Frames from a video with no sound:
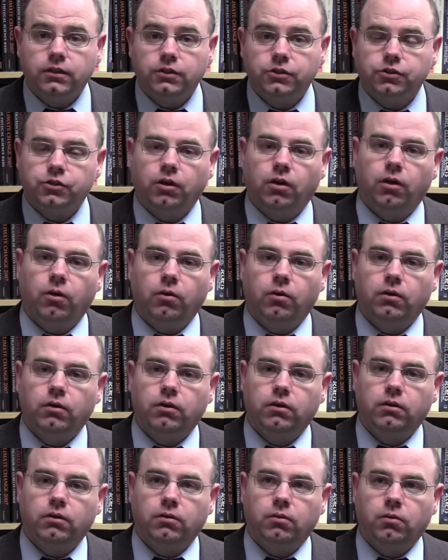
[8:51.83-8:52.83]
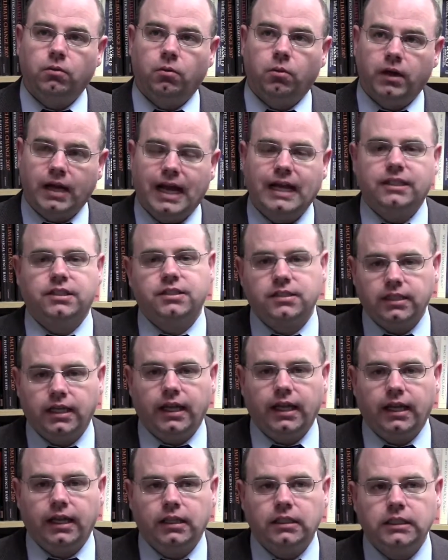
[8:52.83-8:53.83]
So would I
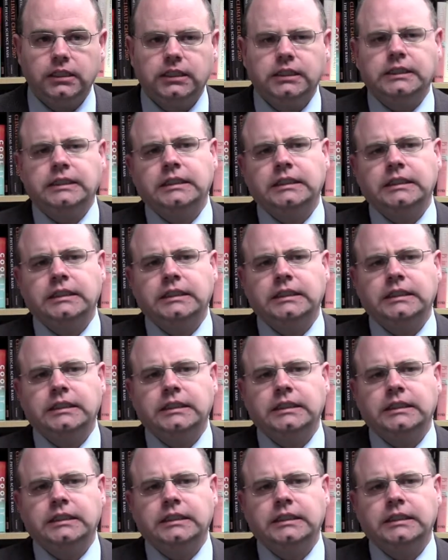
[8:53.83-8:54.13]
say,